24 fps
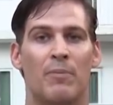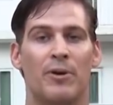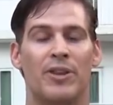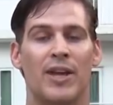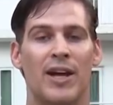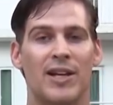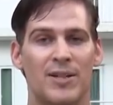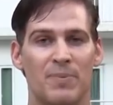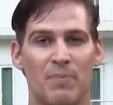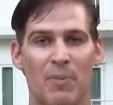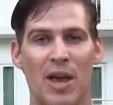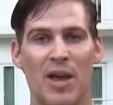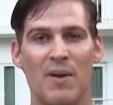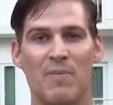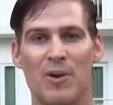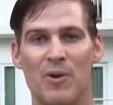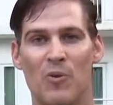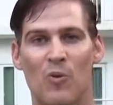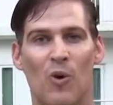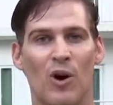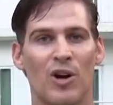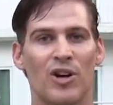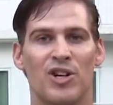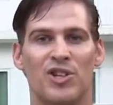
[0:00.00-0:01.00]
but that's
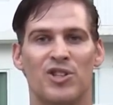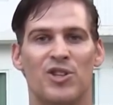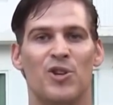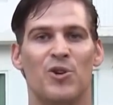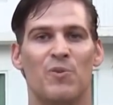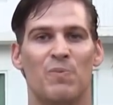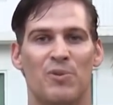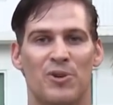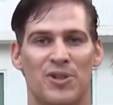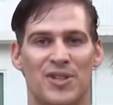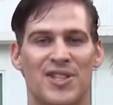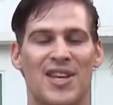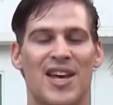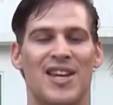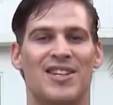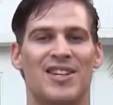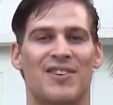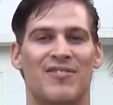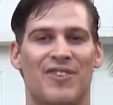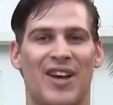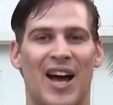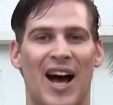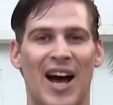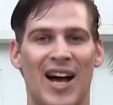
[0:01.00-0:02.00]
maybe 1 or
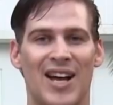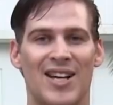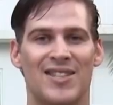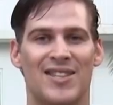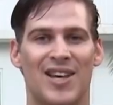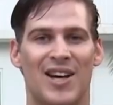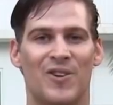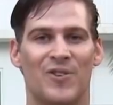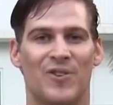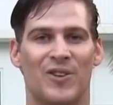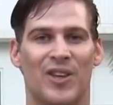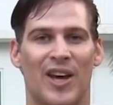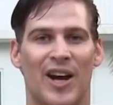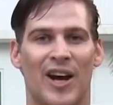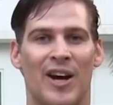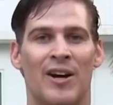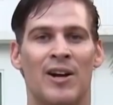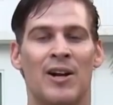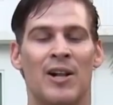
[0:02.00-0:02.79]
2% of guys out